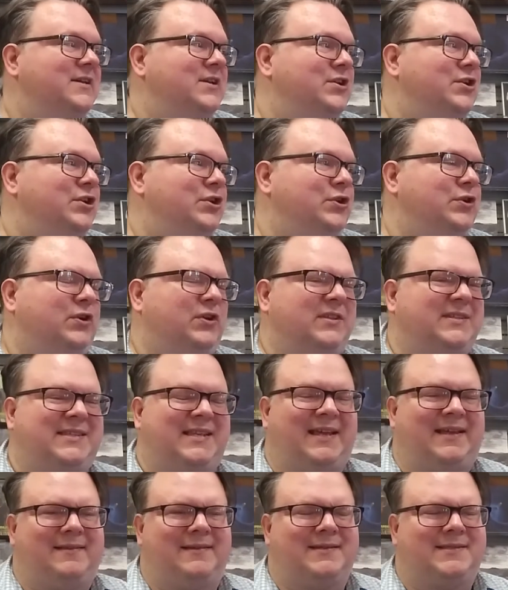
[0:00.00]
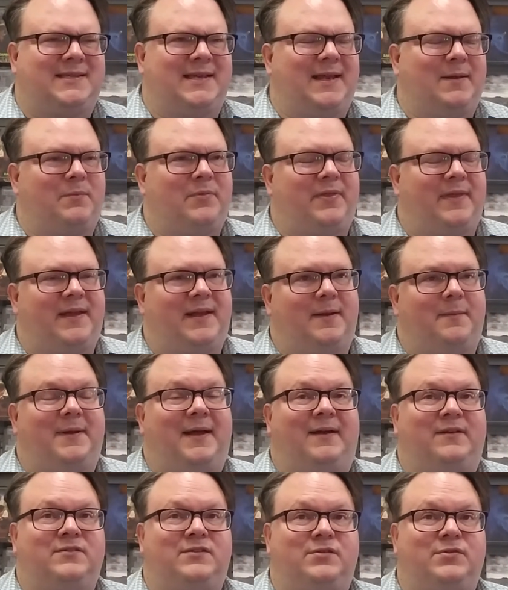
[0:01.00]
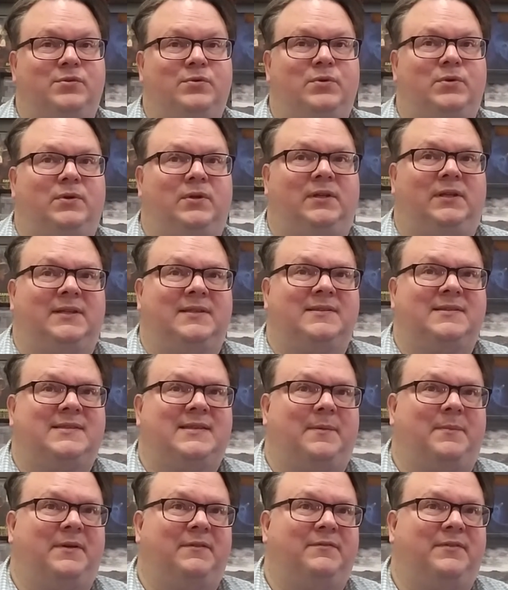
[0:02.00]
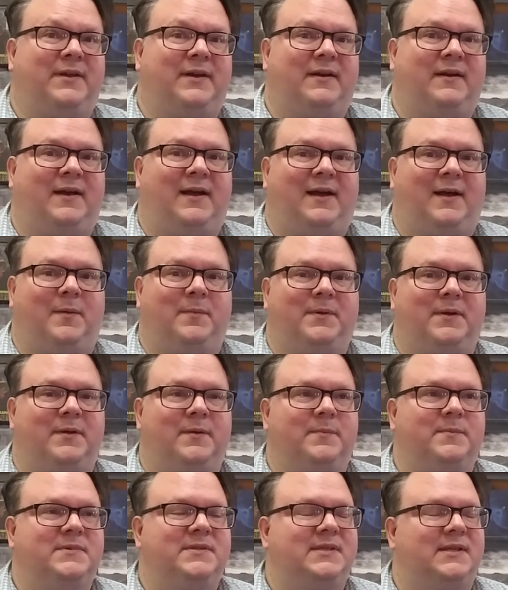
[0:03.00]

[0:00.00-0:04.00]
You could say the same thing about Tool and some of their albums.